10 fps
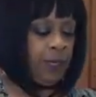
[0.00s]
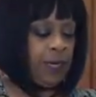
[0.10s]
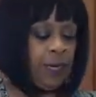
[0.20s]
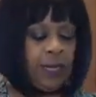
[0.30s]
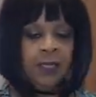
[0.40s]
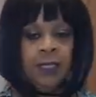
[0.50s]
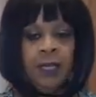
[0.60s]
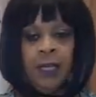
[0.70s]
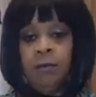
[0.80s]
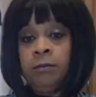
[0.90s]
And like I
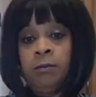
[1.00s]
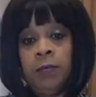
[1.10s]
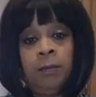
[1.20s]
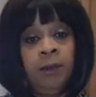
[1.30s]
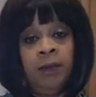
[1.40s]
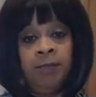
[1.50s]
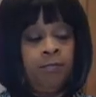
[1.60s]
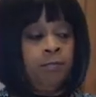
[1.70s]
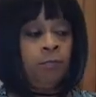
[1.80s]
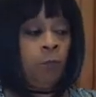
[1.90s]
said, I'm
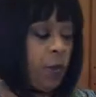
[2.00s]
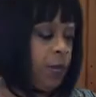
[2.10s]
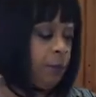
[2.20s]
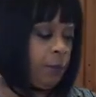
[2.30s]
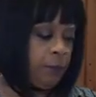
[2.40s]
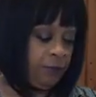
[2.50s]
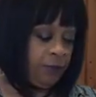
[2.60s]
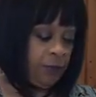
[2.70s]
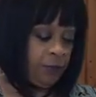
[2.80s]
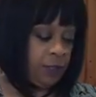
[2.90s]
way in my
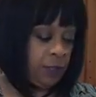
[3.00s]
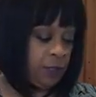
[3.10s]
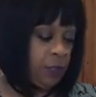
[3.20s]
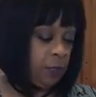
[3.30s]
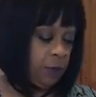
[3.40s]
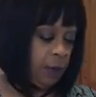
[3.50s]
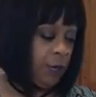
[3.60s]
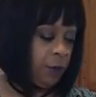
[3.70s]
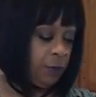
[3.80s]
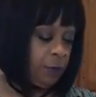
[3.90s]
mid-50s. You know, I'm
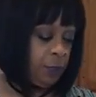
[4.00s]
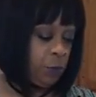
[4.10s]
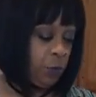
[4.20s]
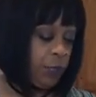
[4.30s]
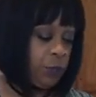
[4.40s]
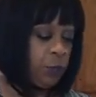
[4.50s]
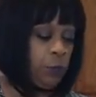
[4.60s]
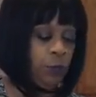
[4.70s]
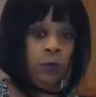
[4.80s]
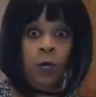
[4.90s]
not going to be
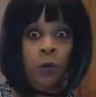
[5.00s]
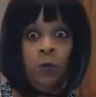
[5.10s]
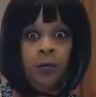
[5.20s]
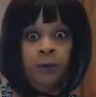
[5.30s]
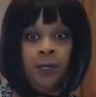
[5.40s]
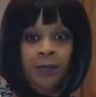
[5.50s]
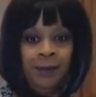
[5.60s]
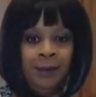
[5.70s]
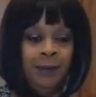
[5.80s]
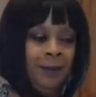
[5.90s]
22. Don't want to be.
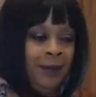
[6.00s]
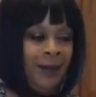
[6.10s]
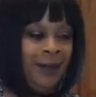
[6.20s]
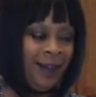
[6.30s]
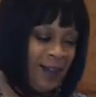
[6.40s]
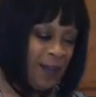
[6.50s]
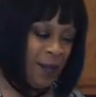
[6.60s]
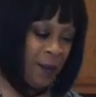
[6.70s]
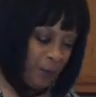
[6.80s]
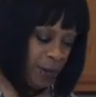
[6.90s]

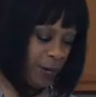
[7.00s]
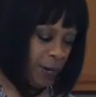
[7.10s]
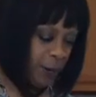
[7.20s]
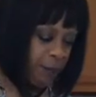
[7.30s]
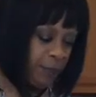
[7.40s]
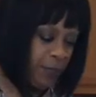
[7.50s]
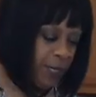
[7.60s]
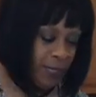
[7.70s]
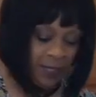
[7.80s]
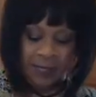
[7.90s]
But
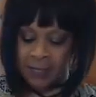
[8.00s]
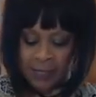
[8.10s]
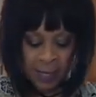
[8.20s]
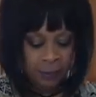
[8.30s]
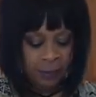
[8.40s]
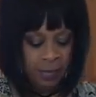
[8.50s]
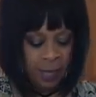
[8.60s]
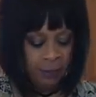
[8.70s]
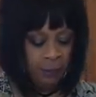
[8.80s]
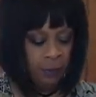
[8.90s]
at least I'm the
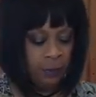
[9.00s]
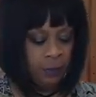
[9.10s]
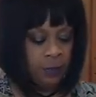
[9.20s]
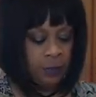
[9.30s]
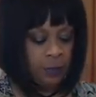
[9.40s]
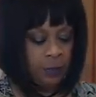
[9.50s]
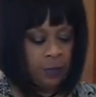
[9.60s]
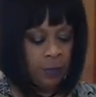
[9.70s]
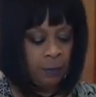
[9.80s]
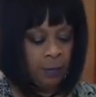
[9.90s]
type of person,
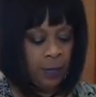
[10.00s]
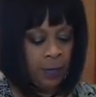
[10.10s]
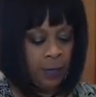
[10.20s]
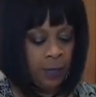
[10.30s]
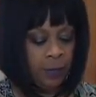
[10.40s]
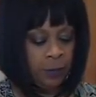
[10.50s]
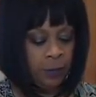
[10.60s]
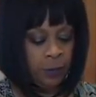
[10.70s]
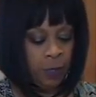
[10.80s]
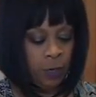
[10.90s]
and I'm here
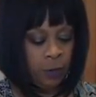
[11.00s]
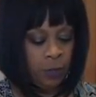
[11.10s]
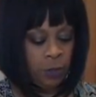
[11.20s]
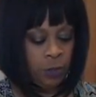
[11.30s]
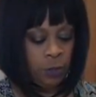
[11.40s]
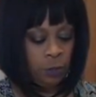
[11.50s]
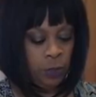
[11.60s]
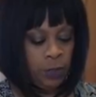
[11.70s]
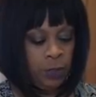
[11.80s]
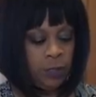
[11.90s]
to encourage you
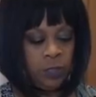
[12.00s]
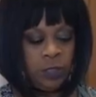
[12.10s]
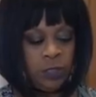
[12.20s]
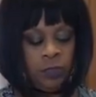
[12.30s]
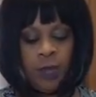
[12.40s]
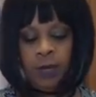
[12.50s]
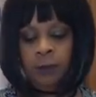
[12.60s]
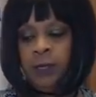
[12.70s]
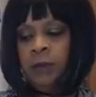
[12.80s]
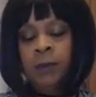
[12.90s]
to just try to
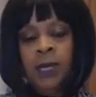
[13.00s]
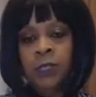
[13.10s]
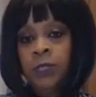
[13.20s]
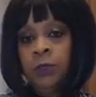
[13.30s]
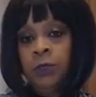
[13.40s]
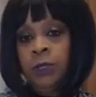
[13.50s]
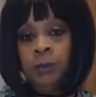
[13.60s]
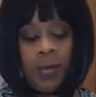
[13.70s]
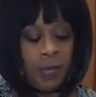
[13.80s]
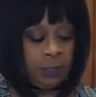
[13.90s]
be the best you
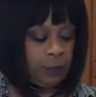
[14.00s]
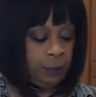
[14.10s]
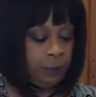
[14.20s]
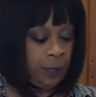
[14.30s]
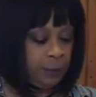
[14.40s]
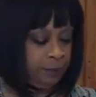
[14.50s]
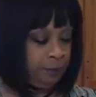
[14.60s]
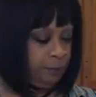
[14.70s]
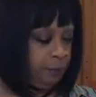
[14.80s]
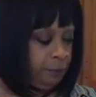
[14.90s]
can possibly be.
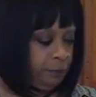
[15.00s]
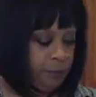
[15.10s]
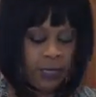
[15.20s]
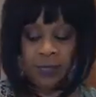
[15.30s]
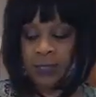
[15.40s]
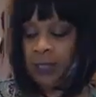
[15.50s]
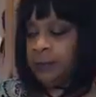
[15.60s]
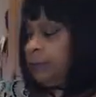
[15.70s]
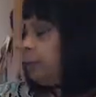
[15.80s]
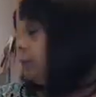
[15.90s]
That's it.